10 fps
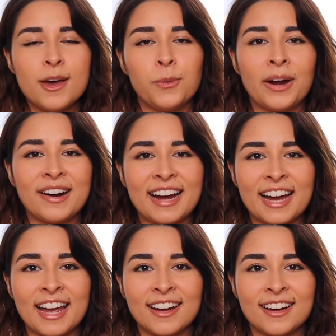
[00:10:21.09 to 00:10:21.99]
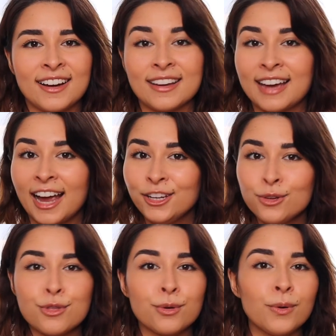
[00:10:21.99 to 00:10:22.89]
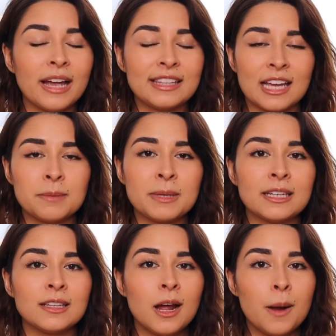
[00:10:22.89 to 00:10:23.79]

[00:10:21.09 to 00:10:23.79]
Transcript: where I uh, guide you through a 10 minute